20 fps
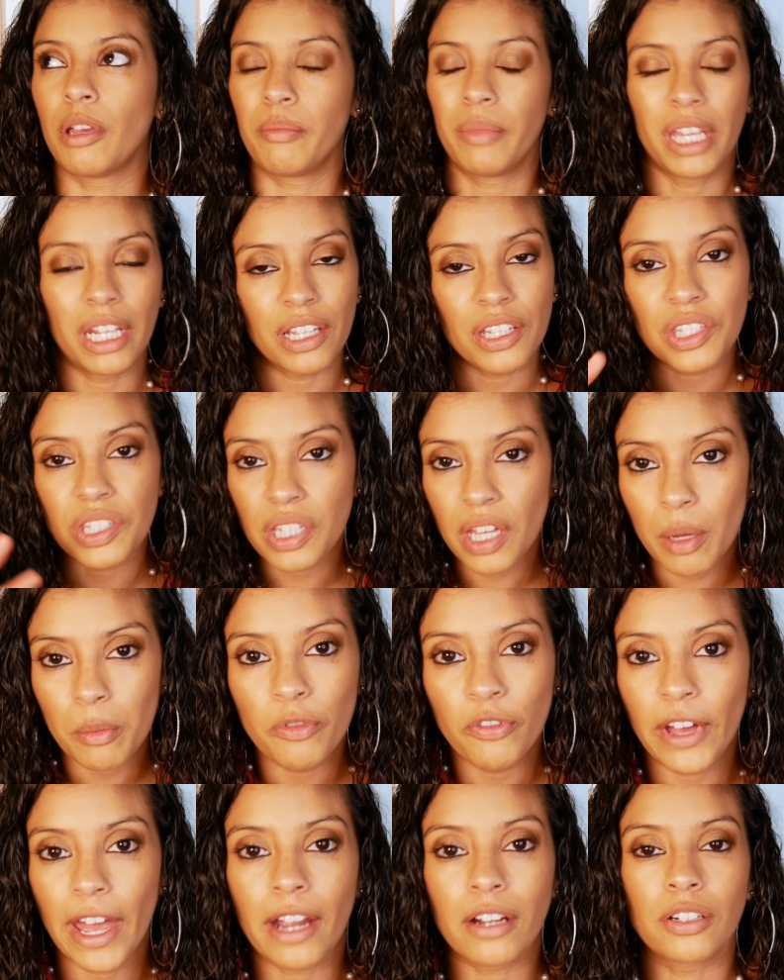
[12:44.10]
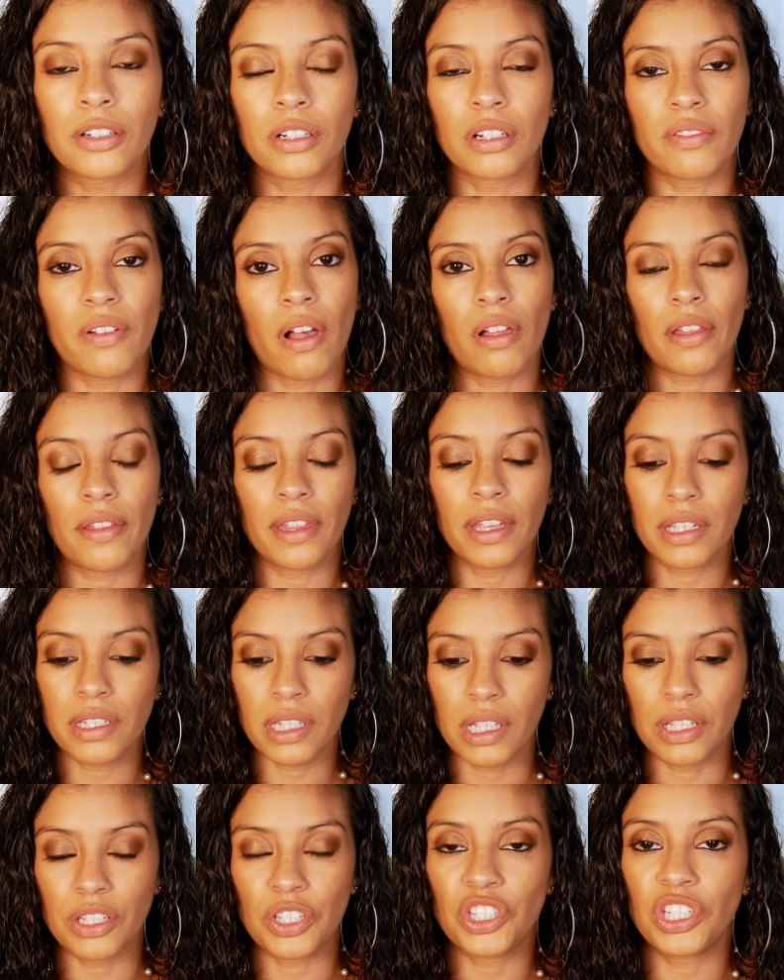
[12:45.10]
mean, a sub factor of all of
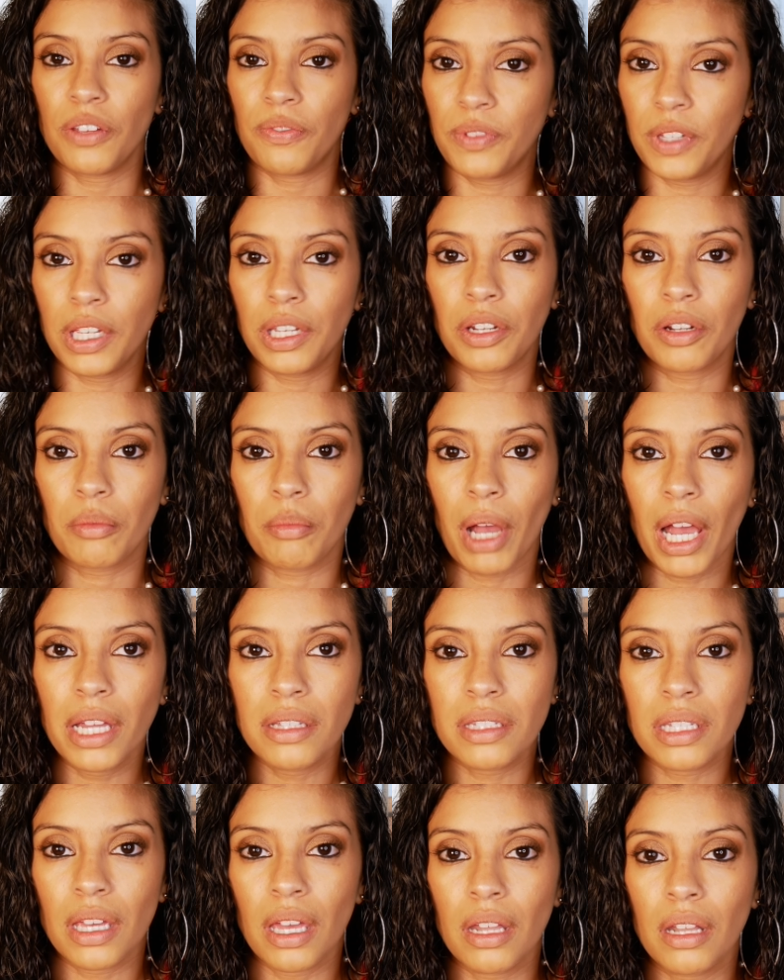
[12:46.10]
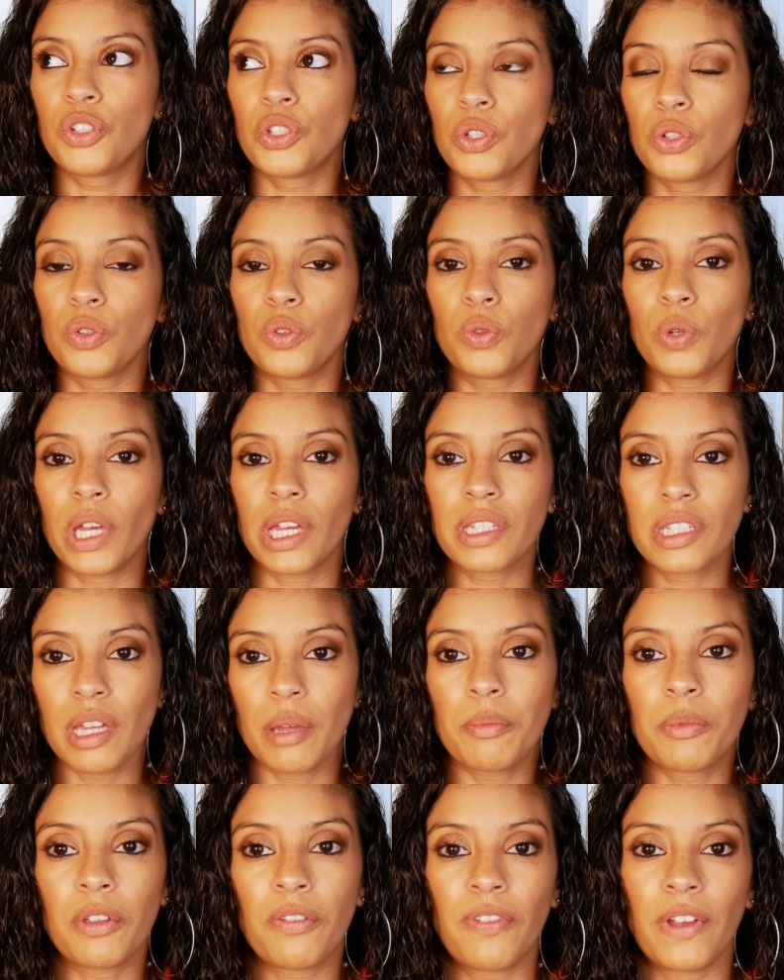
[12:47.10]
this is shifting your mindset to
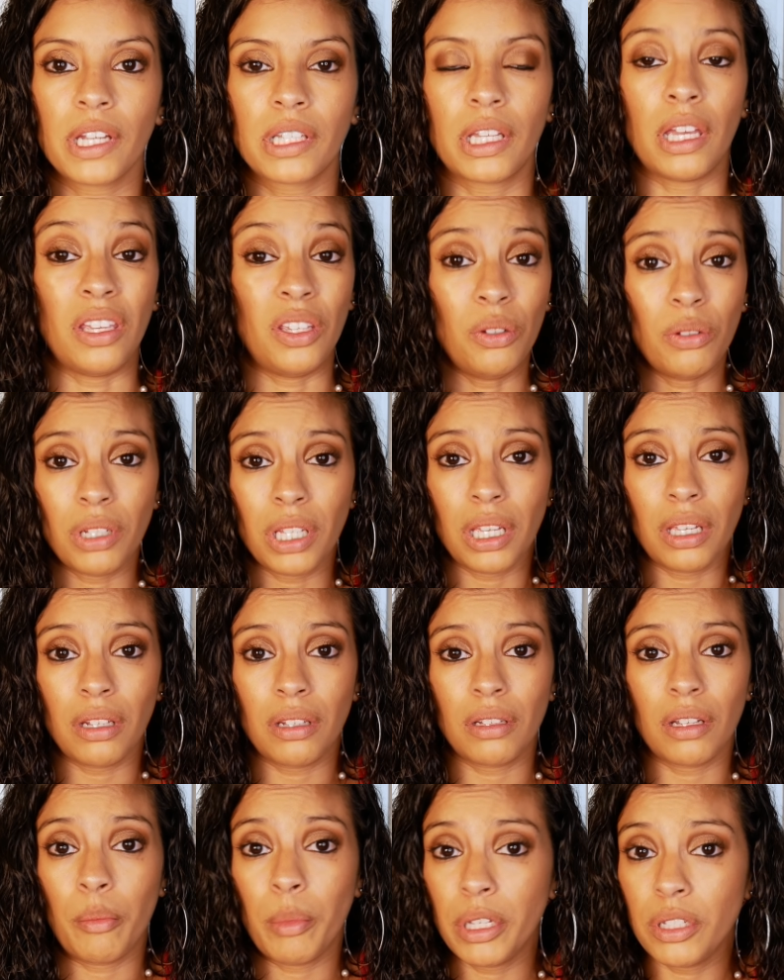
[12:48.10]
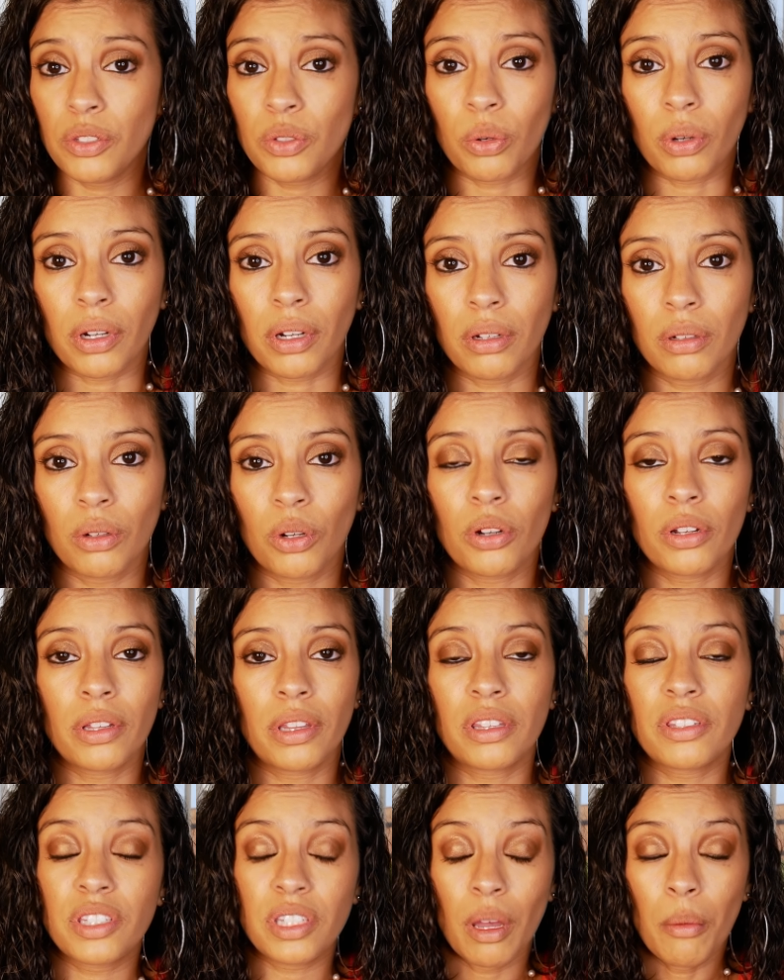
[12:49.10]
accept the fact that you need a mentor or
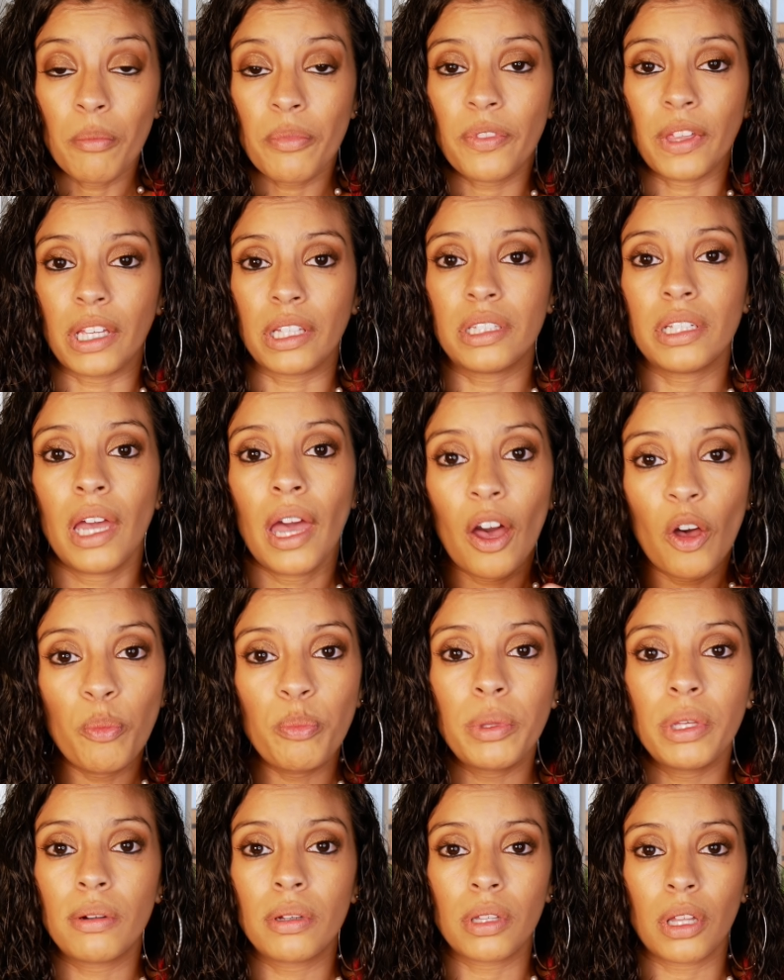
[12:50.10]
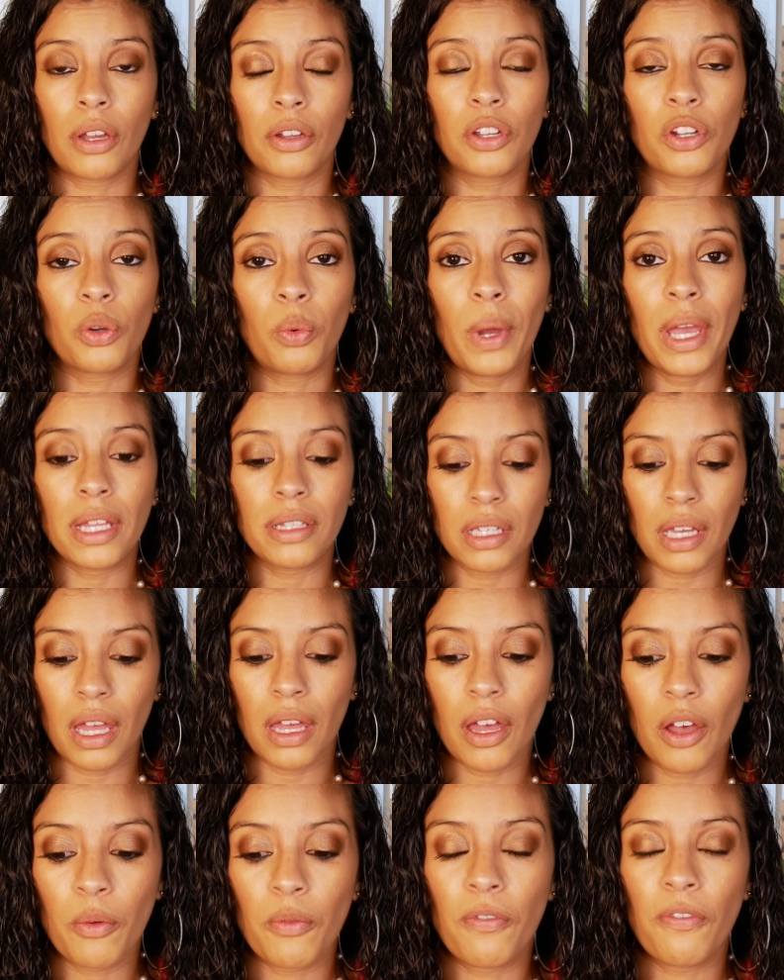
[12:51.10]
something to help you along your way, to
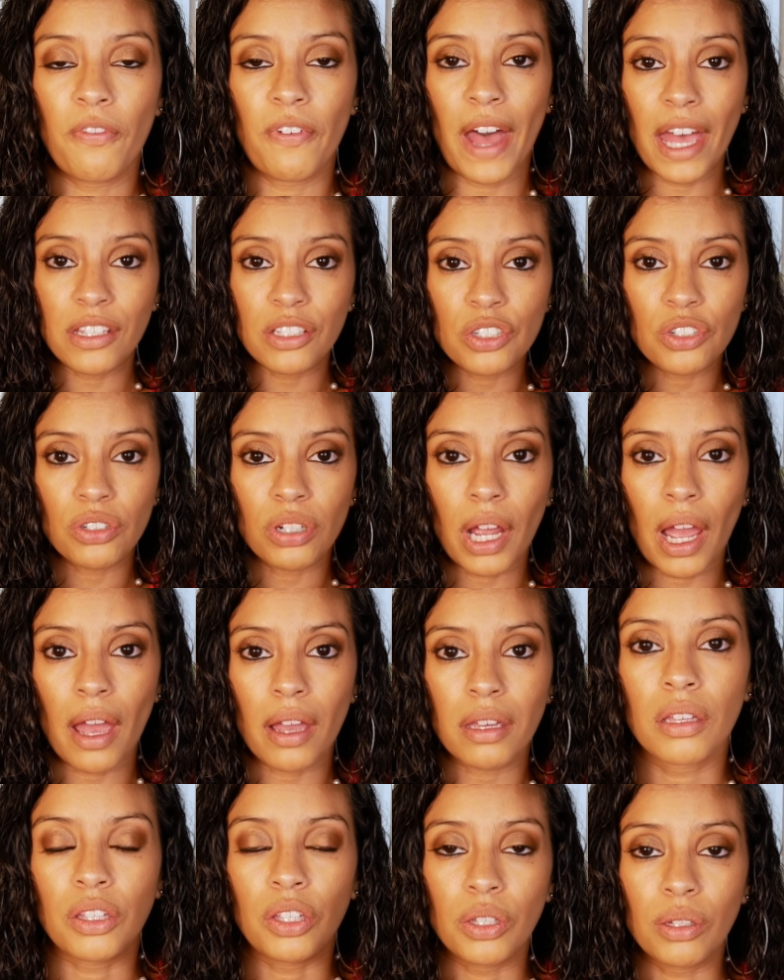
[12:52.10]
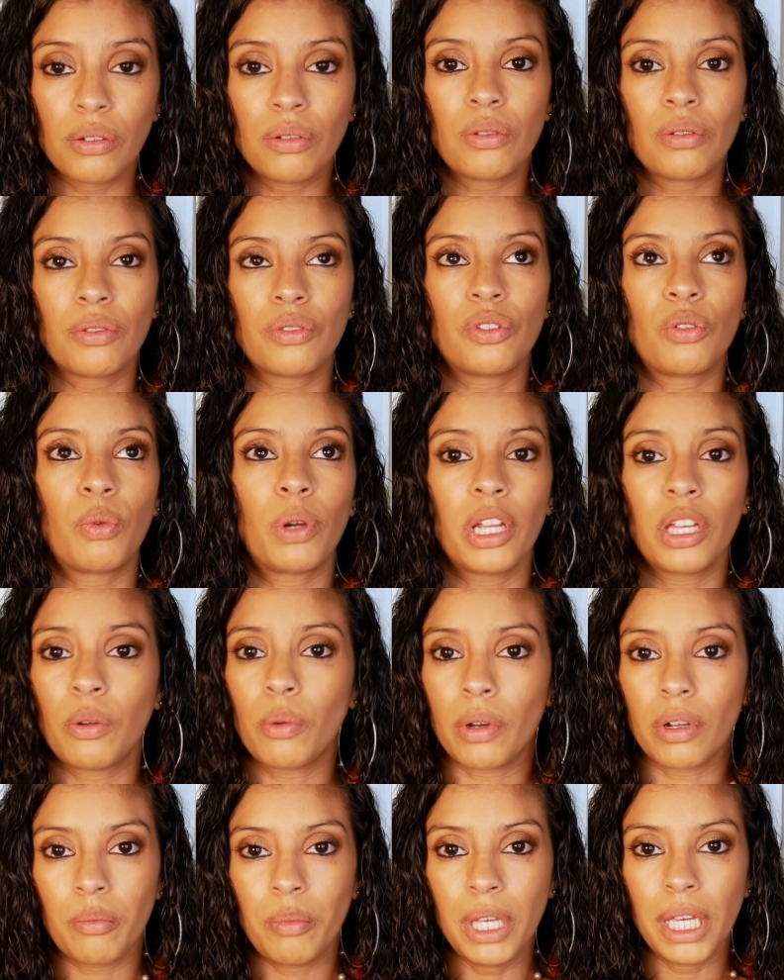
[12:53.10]
help fast track you to where you
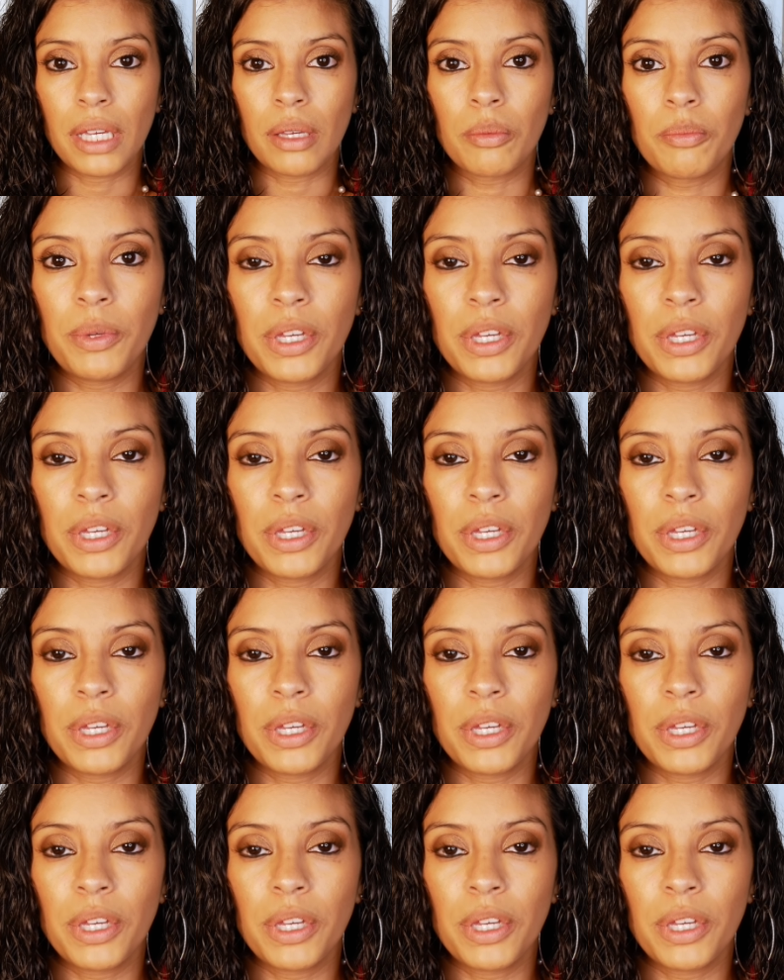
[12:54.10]
want to be.